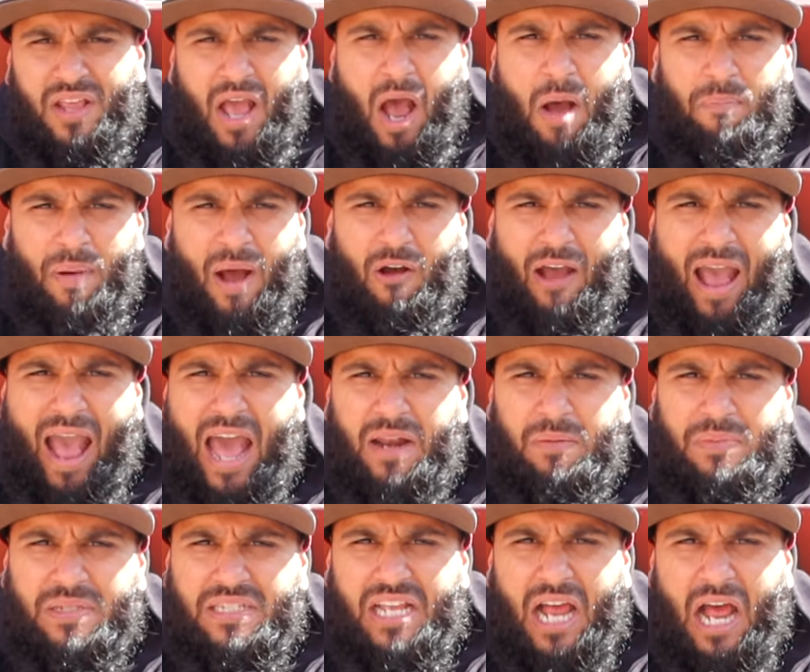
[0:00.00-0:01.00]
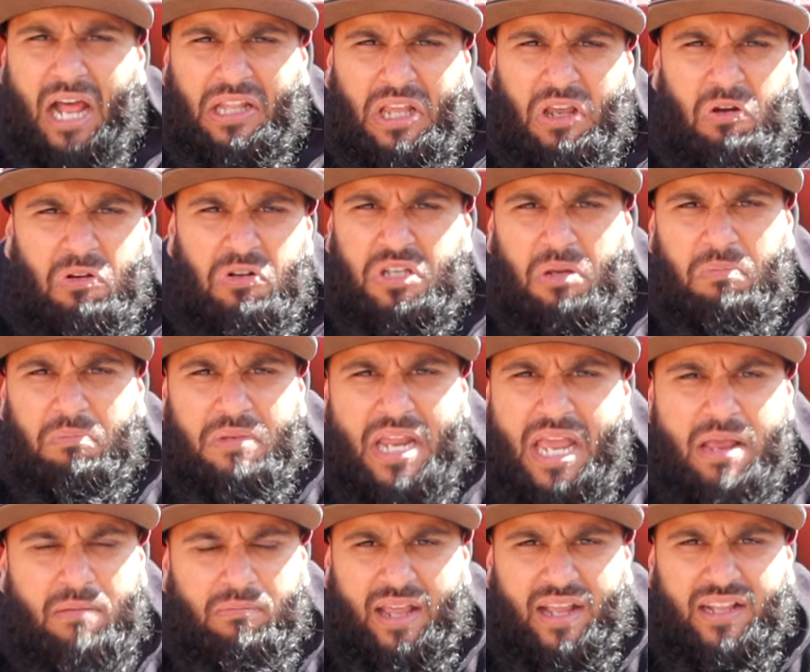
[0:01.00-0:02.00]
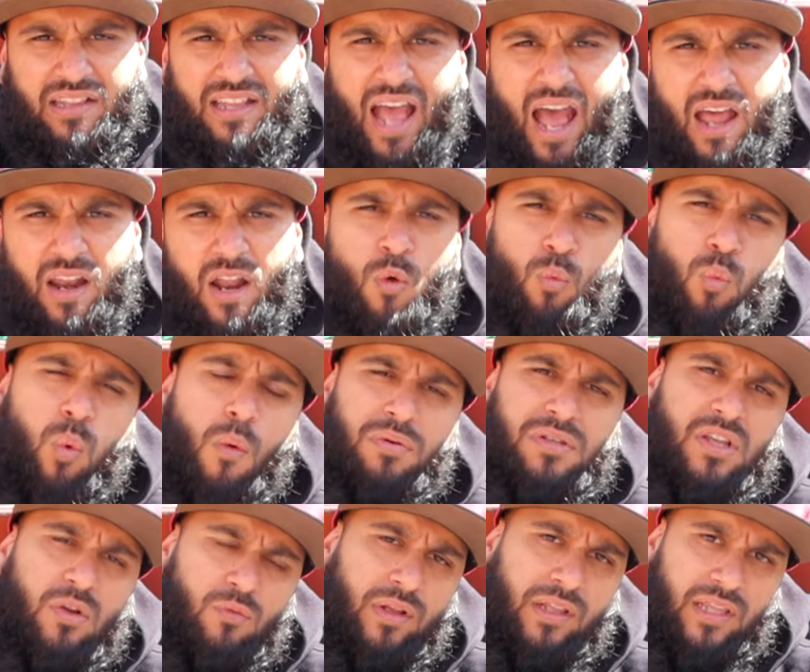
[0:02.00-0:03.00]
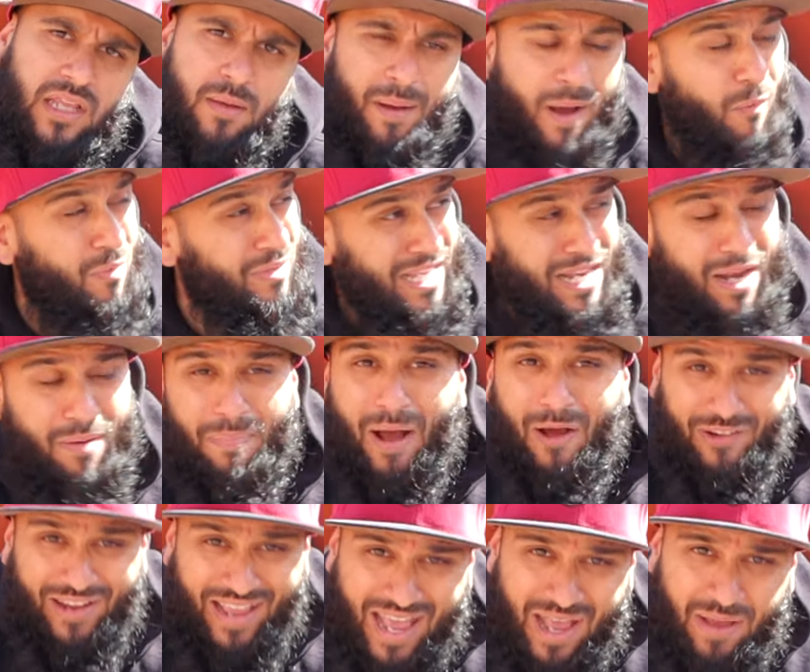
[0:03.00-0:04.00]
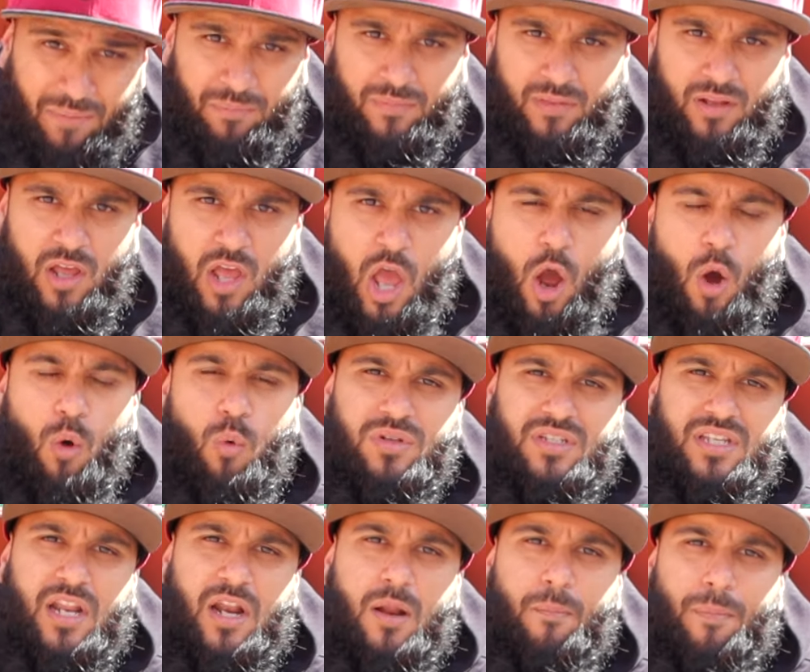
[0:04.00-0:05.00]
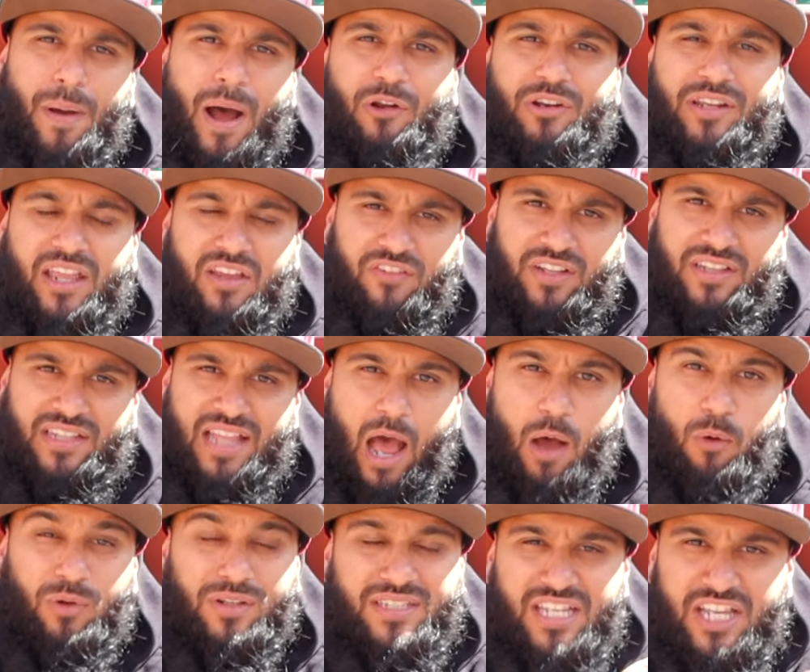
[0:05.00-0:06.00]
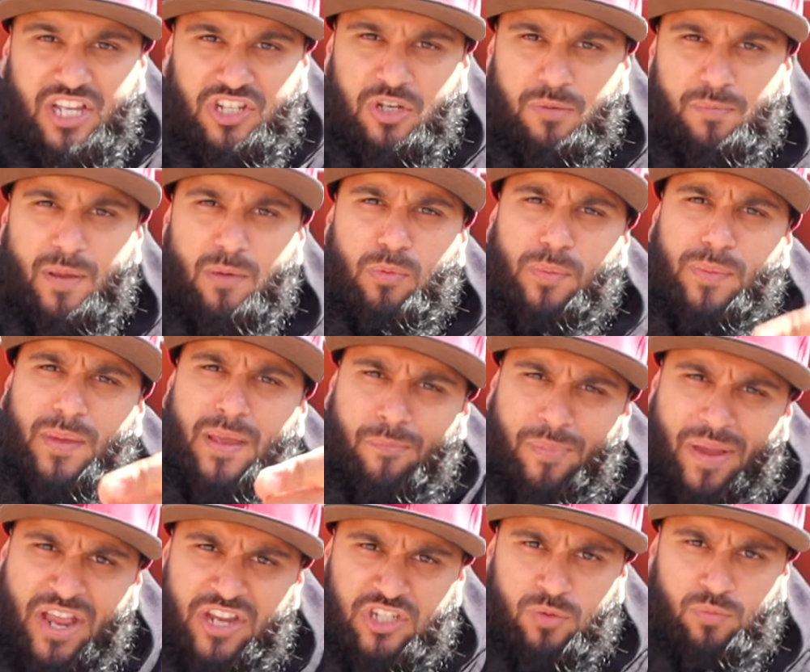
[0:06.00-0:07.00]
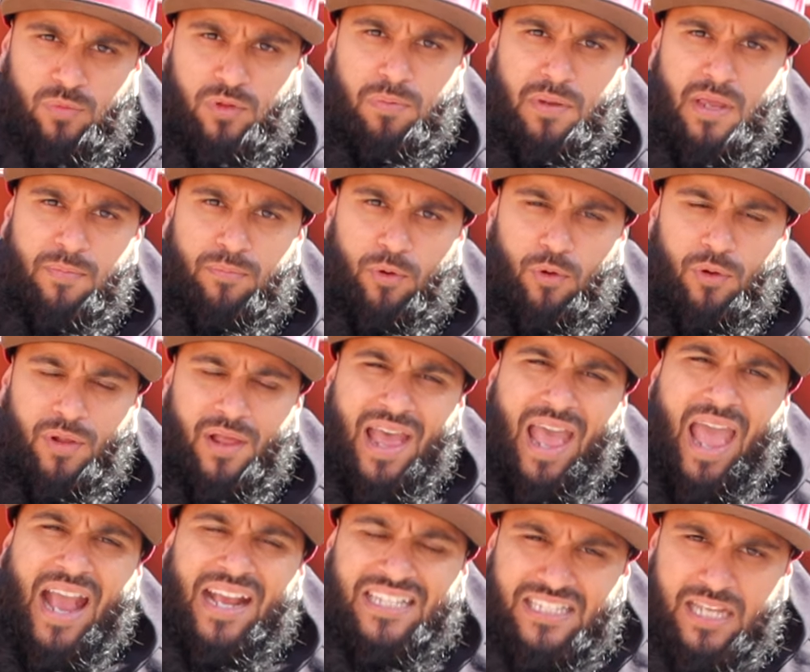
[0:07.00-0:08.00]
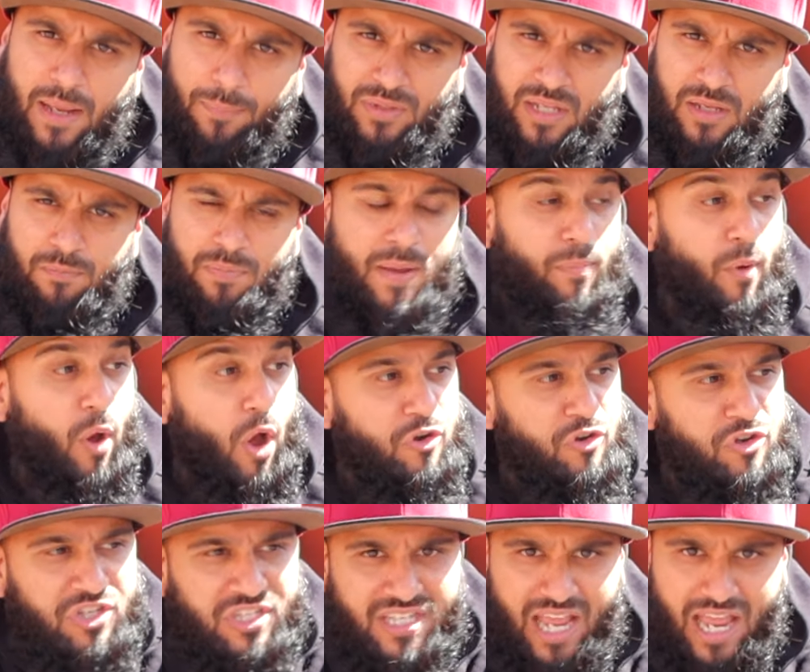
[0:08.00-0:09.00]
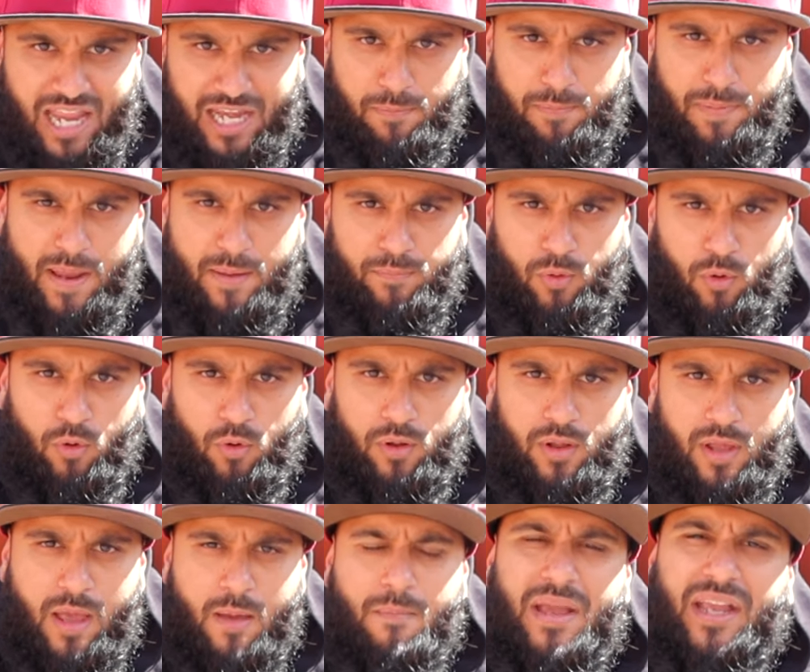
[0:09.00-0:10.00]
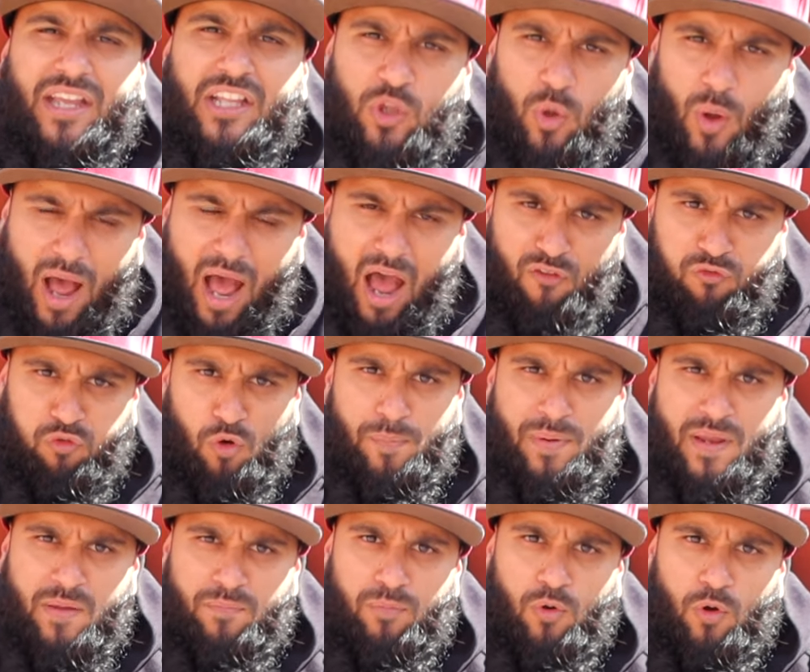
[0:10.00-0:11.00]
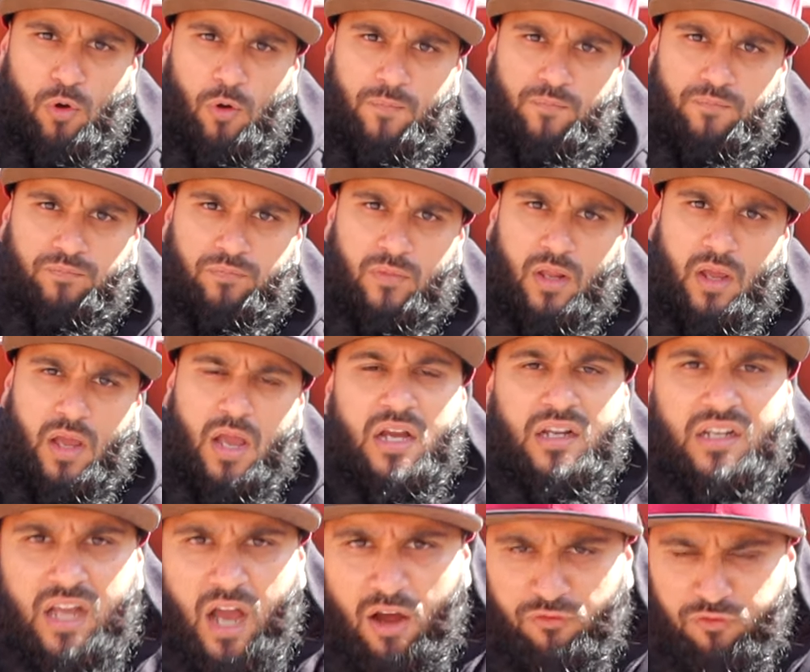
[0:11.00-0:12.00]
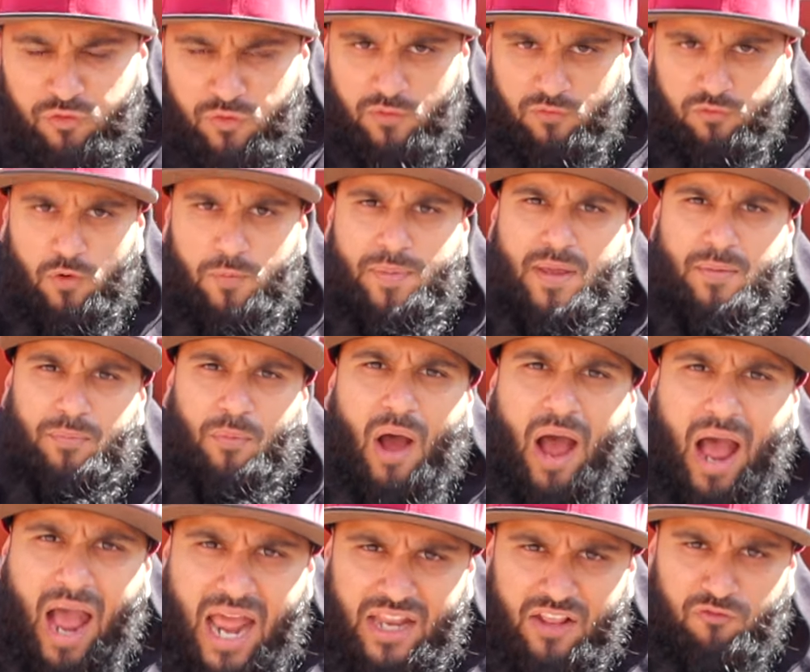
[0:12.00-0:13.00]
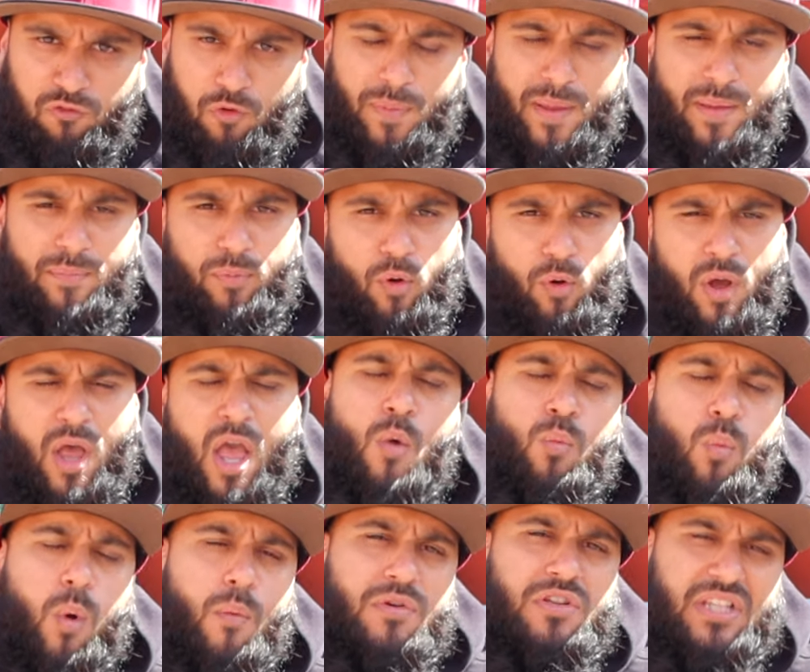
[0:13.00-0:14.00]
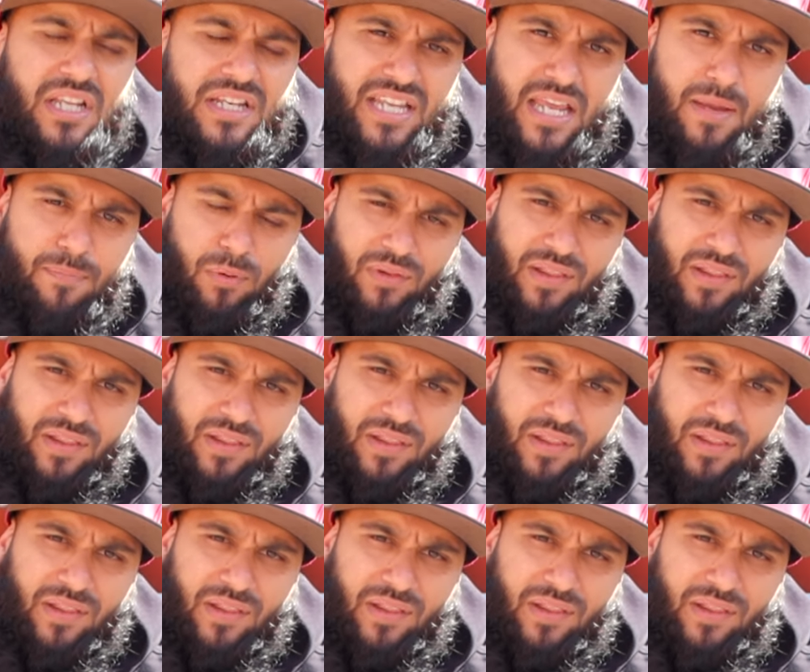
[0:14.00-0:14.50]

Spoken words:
about Adam Saleh or some name like that, what was it really about? Was it about him? Or was it about giving dawah, teaching people, being patient with people, accepting people, understanding people, making dua for people, covering for people, hiding for people? What was the deeper